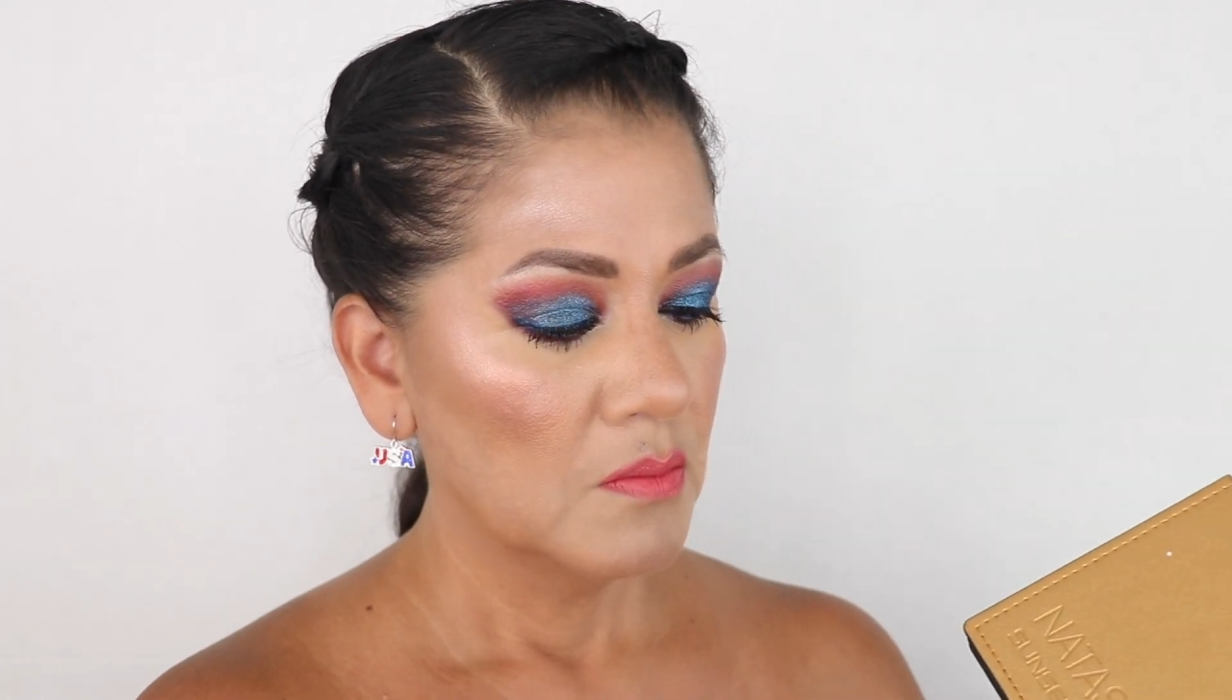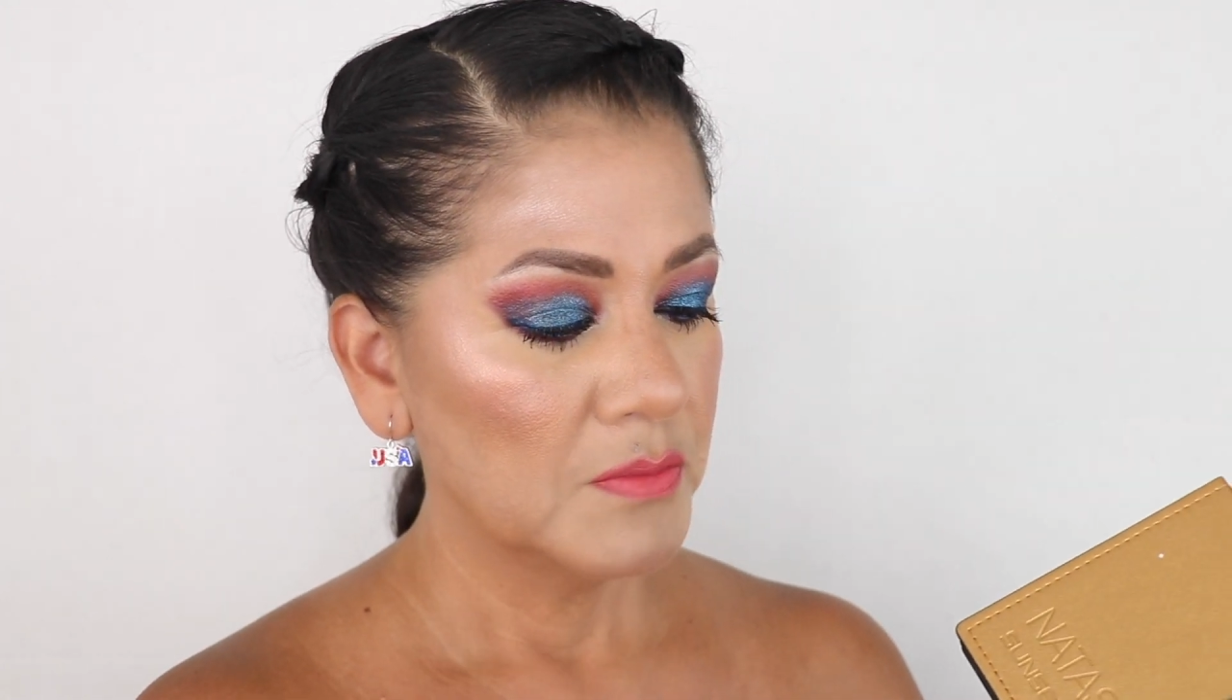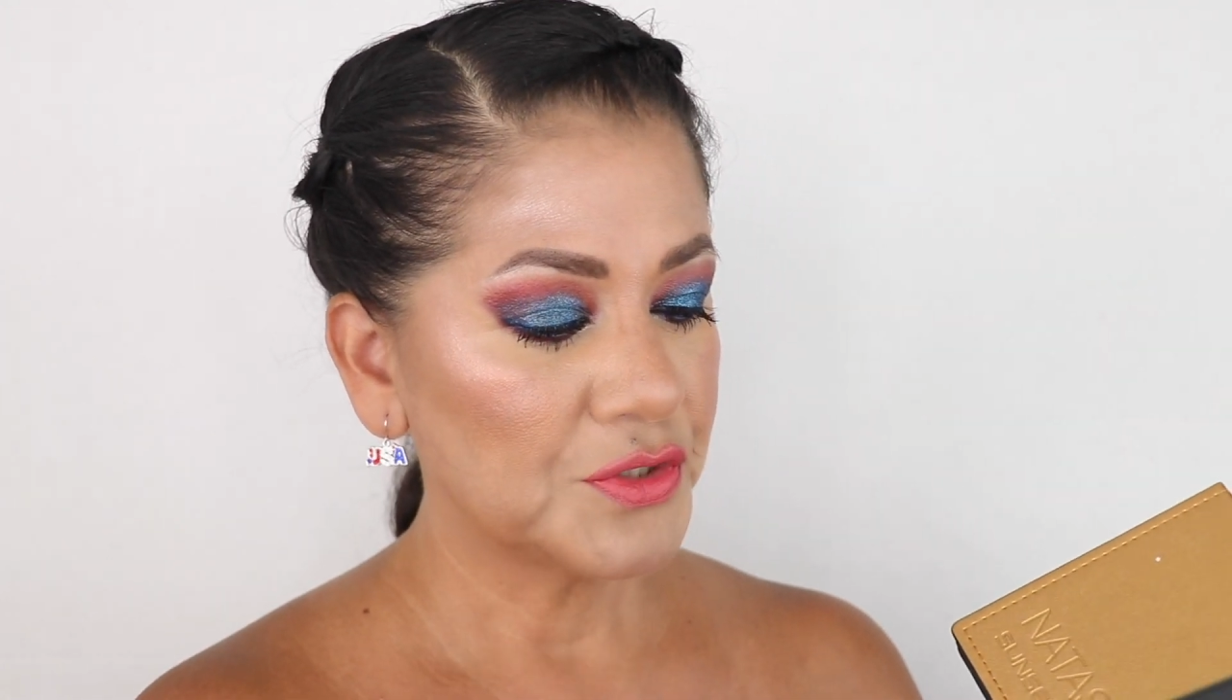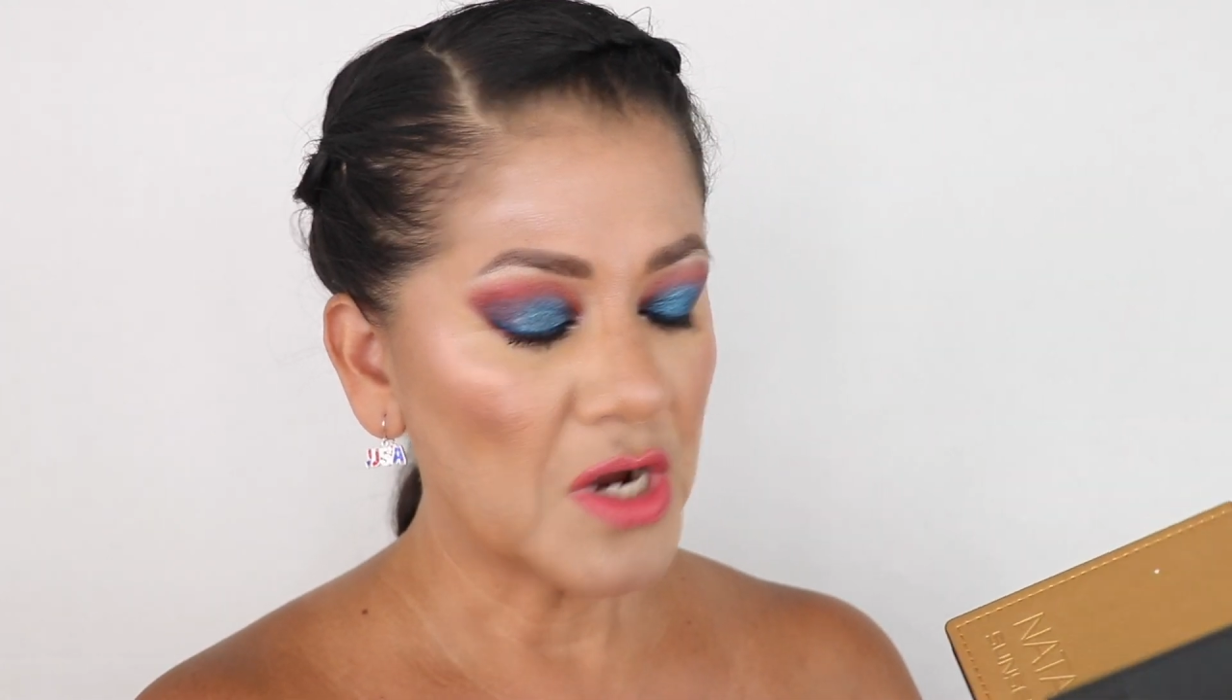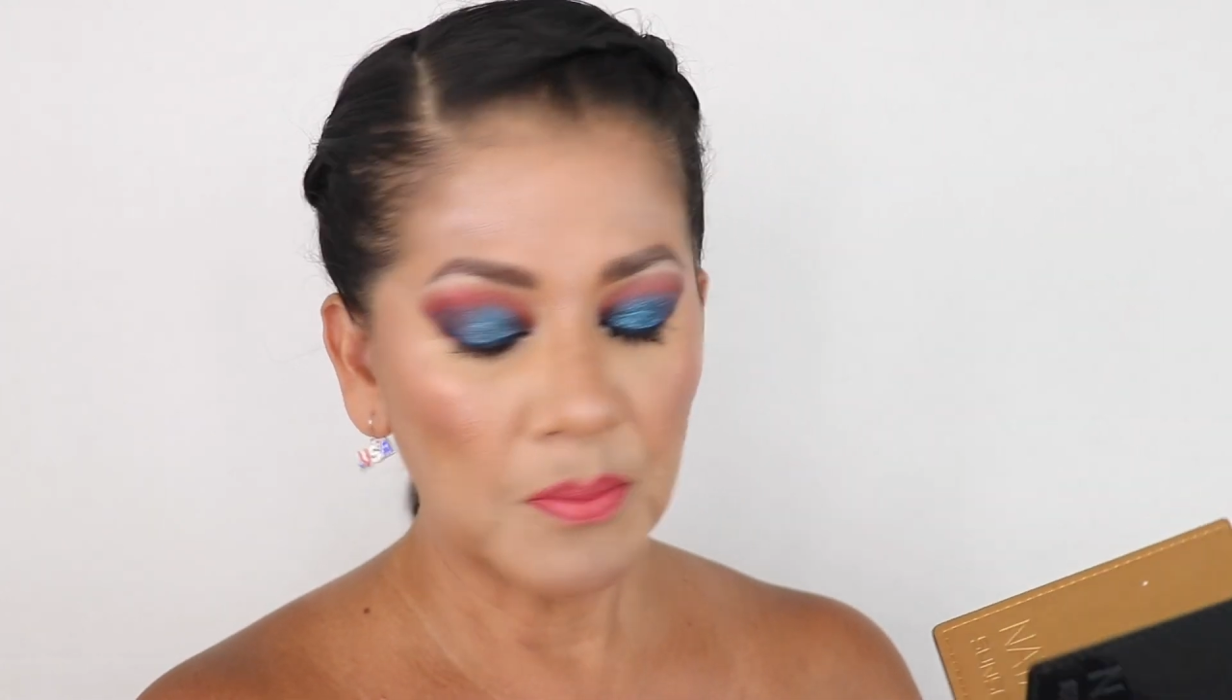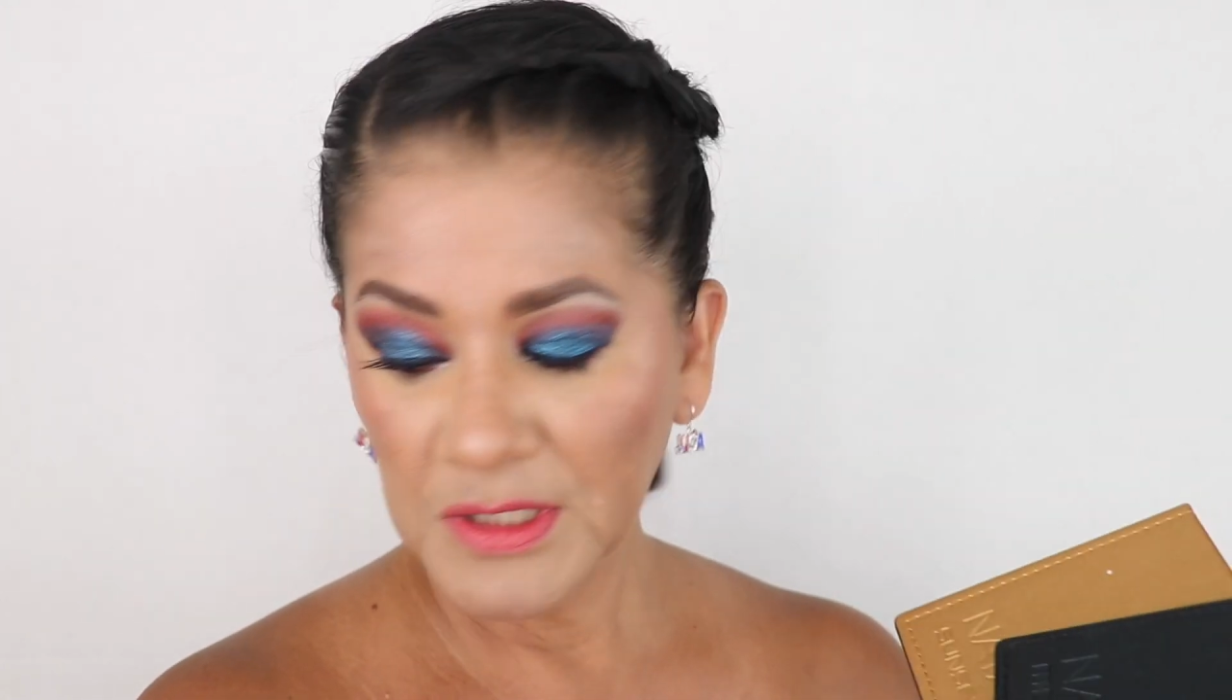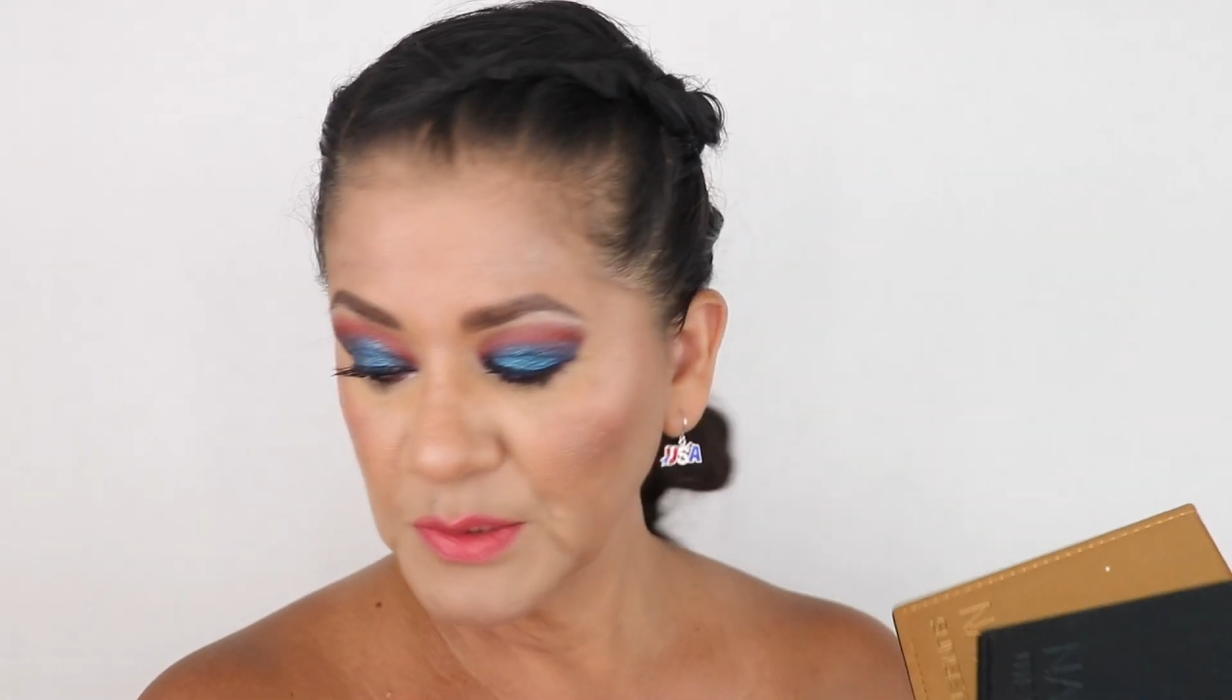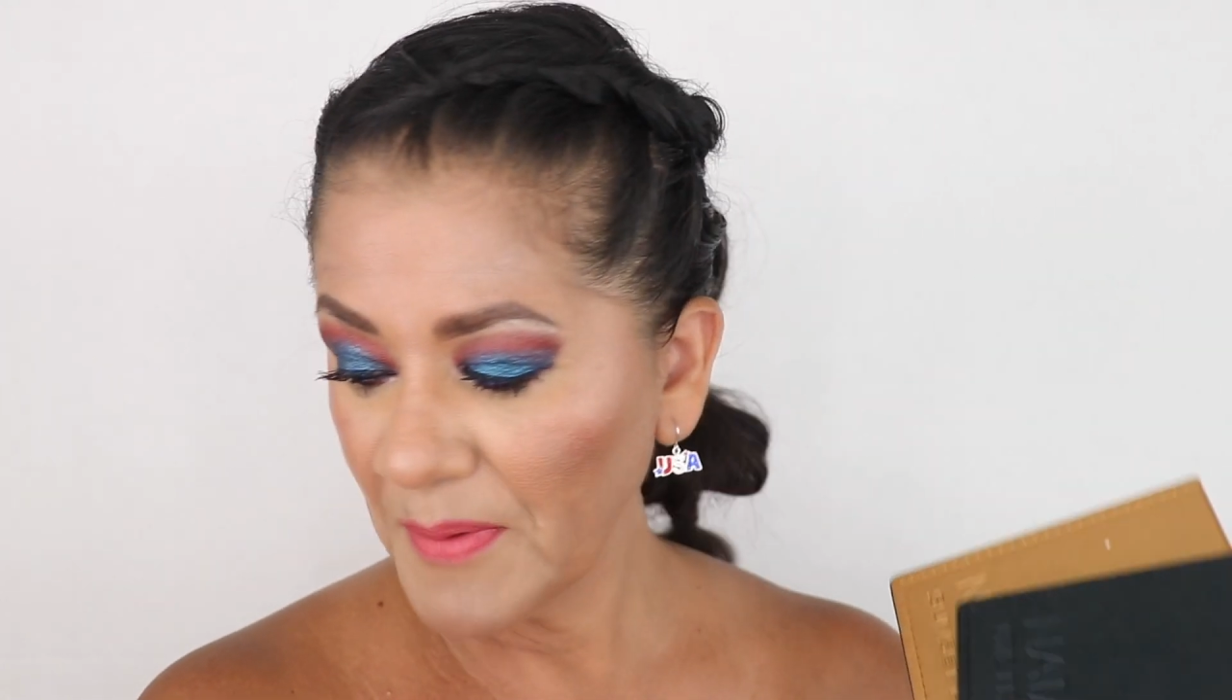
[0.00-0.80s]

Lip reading: Metropolis